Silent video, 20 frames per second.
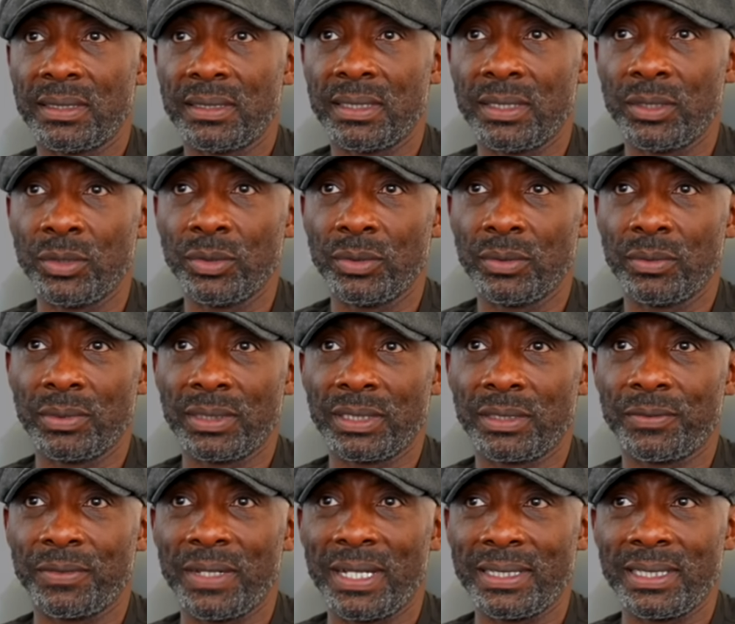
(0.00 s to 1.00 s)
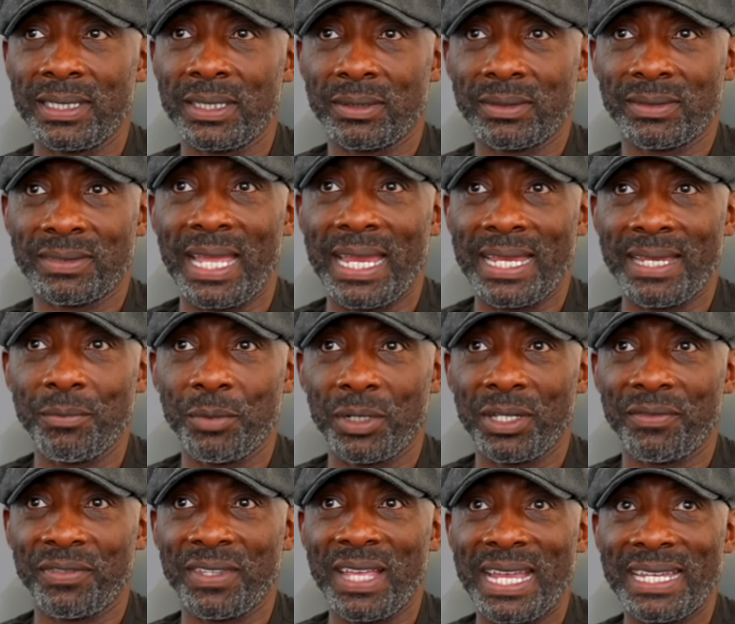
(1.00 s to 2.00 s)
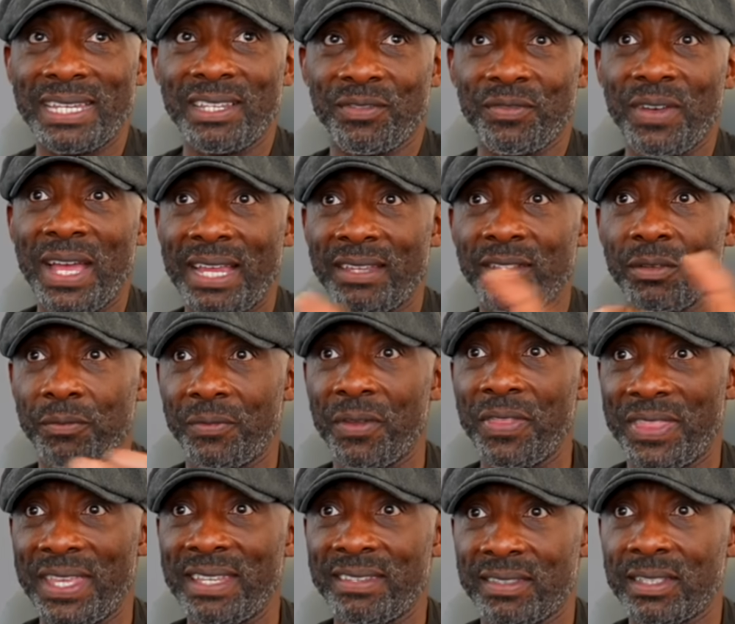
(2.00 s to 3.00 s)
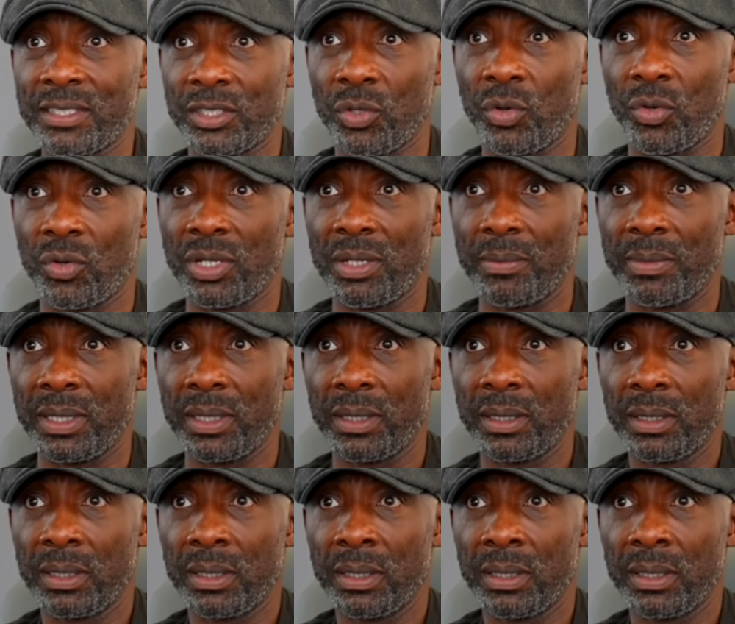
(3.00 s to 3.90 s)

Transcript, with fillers: and who, which fight, you know. So Eddie will have signed these fighters up for this tournament.